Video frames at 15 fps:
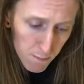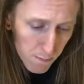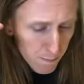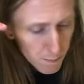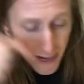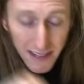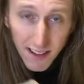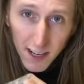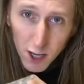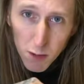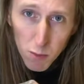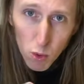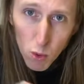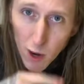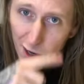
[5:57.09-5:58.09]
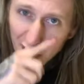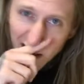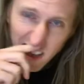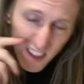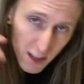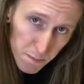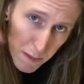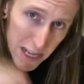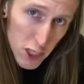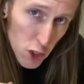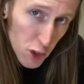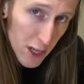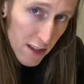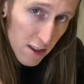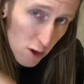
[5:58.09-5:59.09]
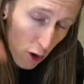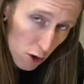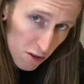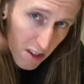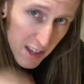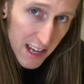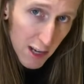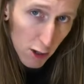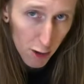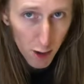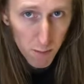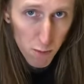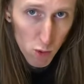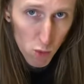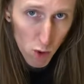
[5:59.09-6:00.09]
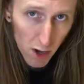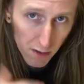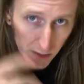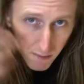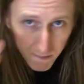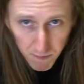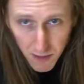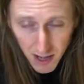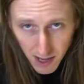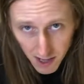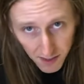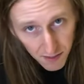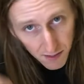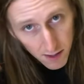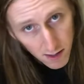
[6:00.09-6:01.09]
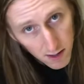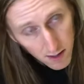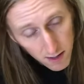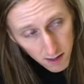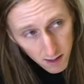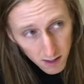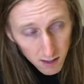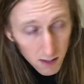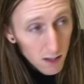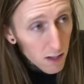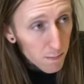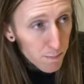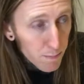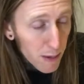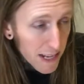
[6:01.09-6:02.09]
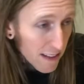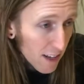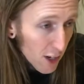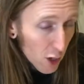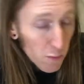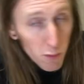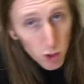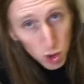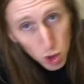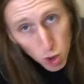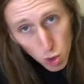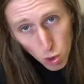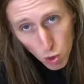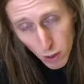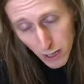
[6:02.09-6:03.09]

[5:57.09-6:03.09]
painting number one is the picture disc on single number one. And painting number two